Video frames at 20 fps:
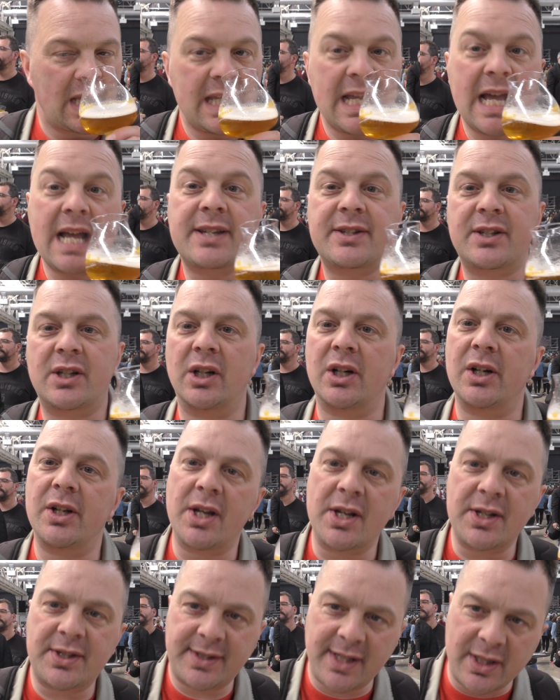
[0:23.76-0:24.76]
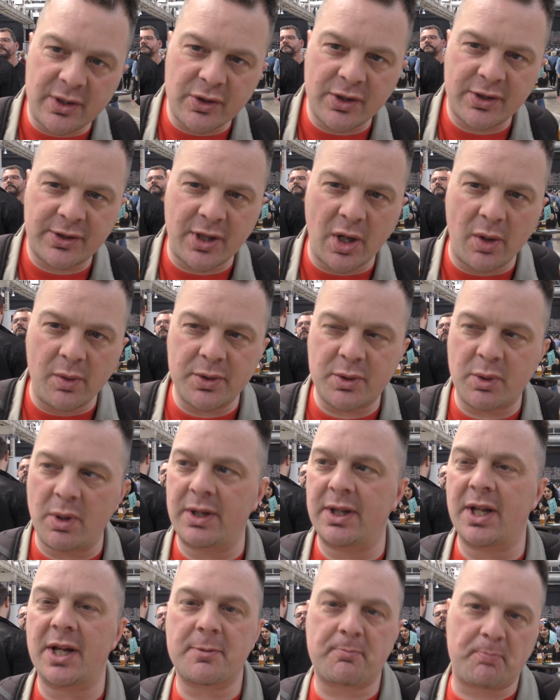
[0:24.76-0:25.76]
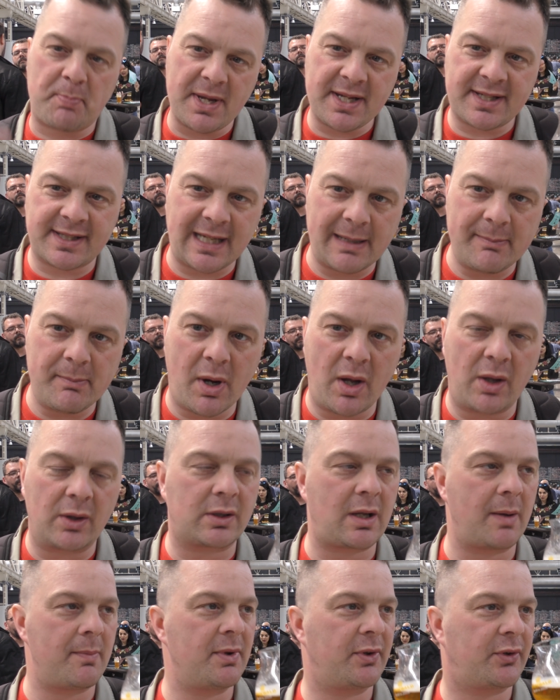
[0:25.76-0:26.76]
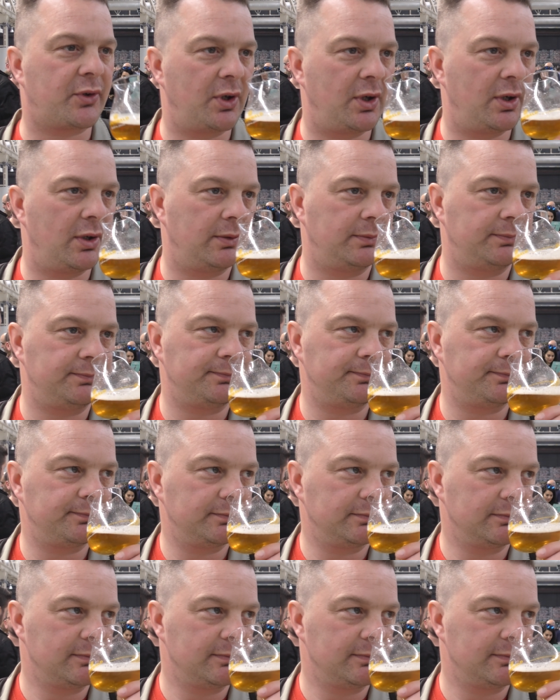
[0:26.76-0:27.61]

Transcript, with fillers: Yeah, it's got a nice citrus tone to it, nice biscuit malt coming through.